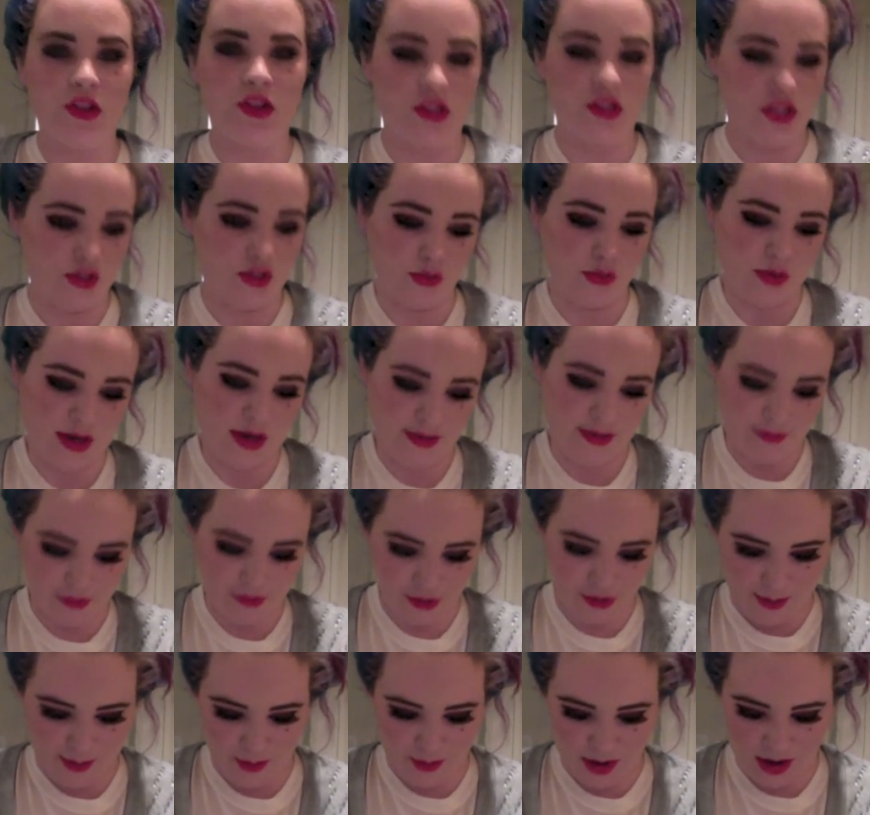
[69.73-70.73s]
Unif
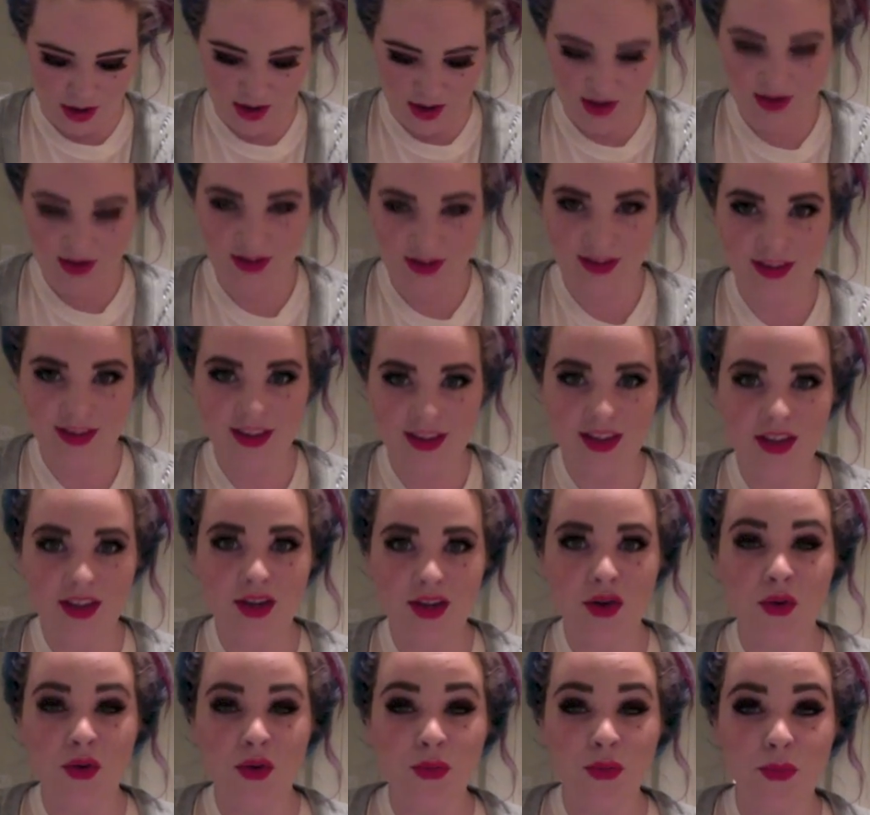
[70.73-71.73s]
grandma
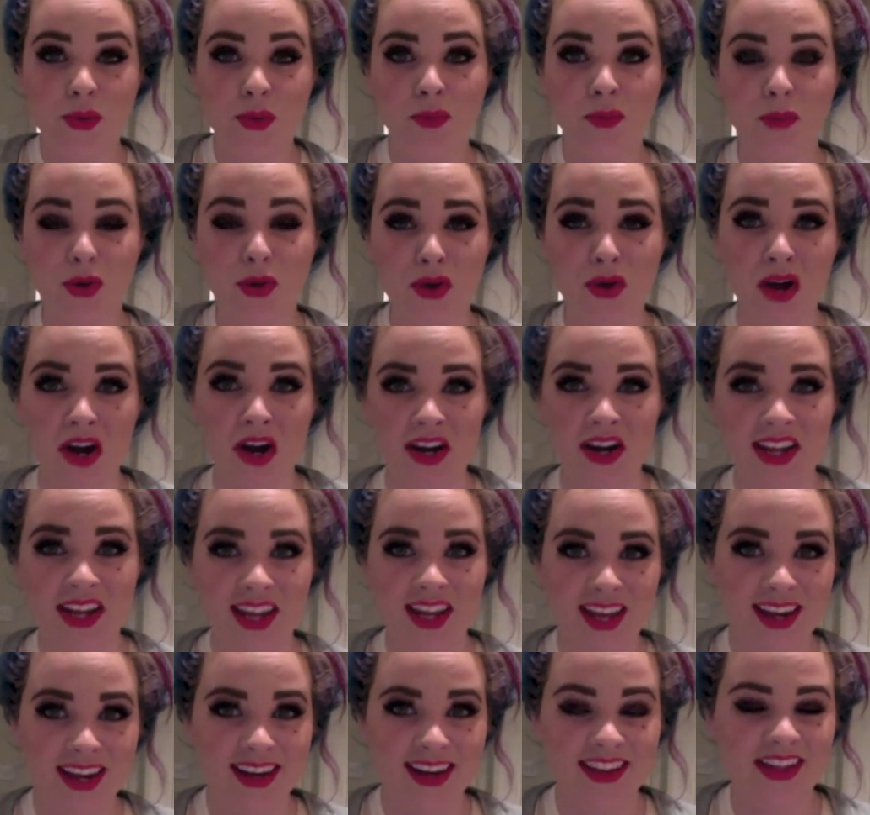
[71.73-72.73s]
rainbow
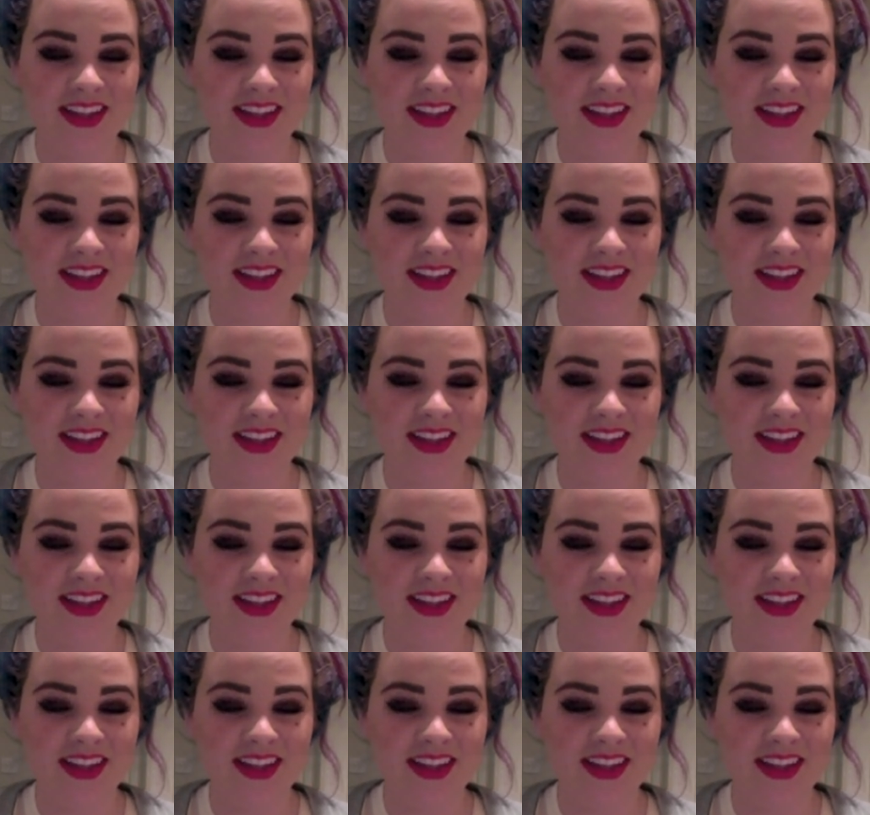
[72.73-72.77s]
cardigan.